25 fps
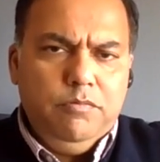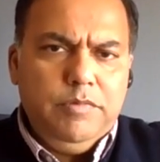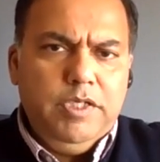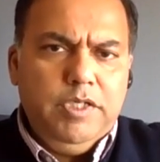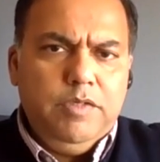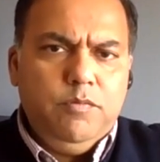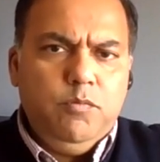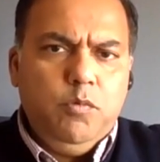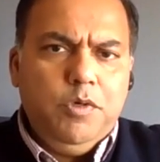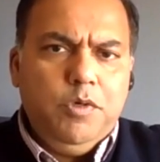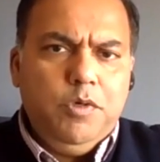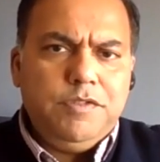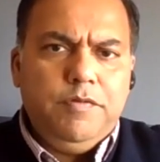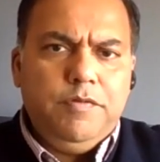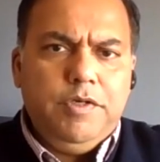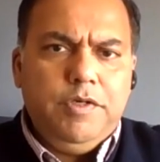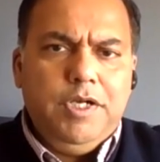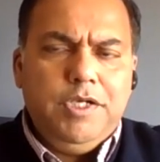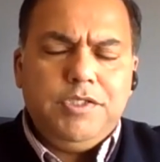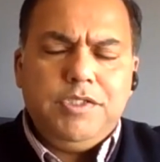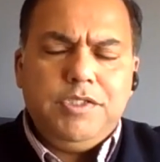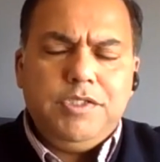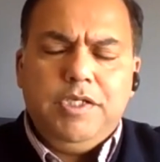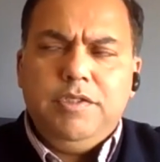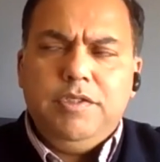it was
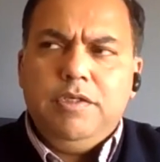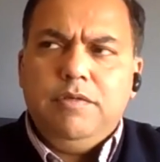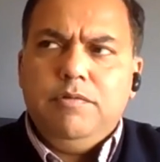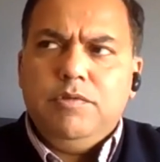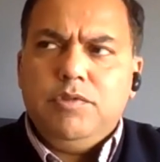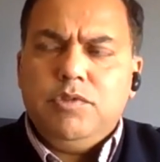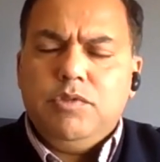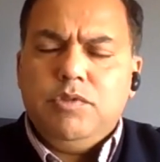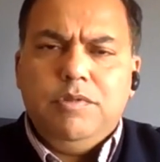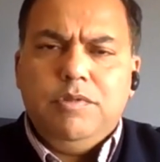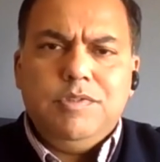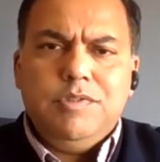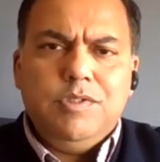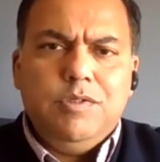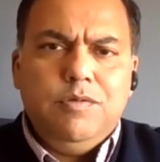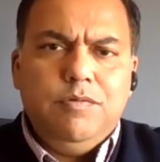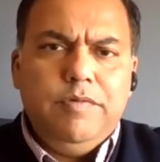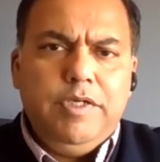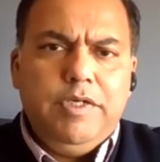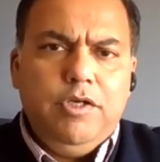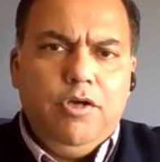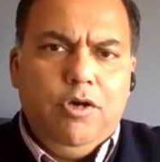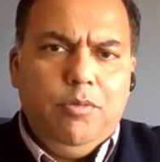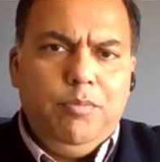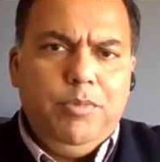for us i think it was also
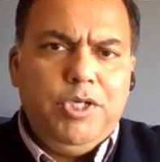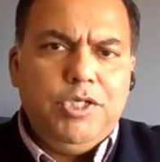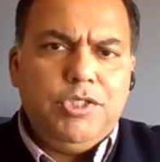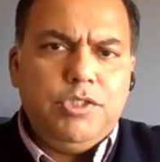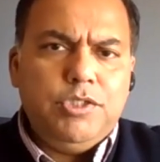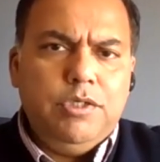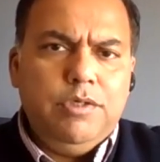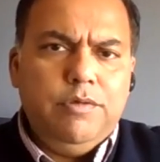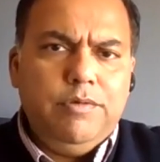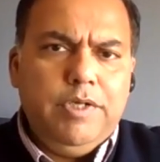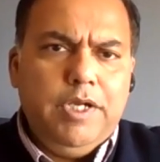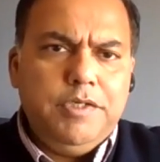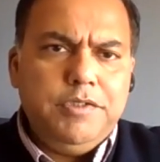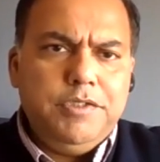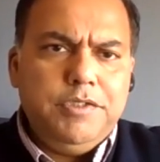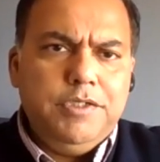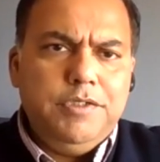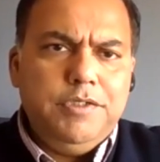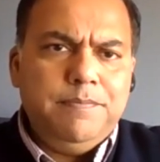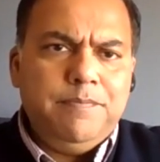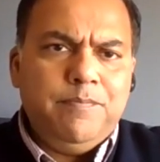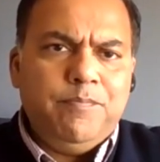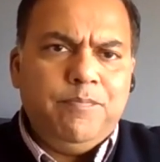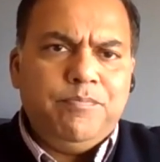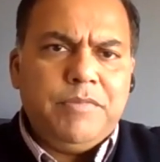very operational
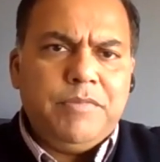oriented